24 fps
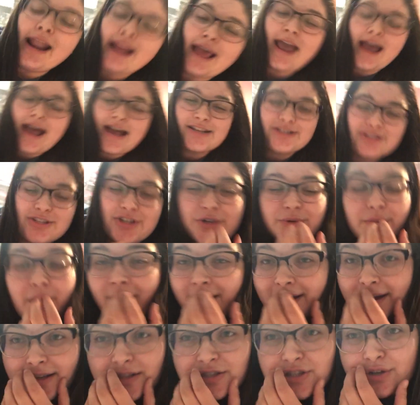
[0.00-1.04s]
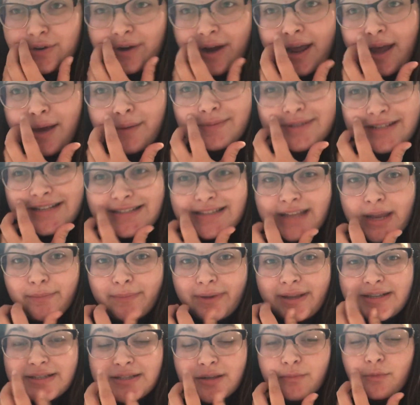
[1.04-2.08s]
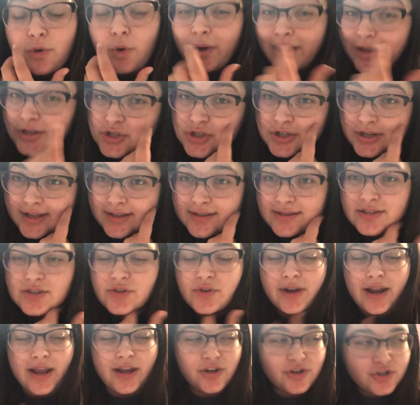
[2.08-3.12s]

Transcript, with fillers: and I asked you on Instagram to send me some questions so that I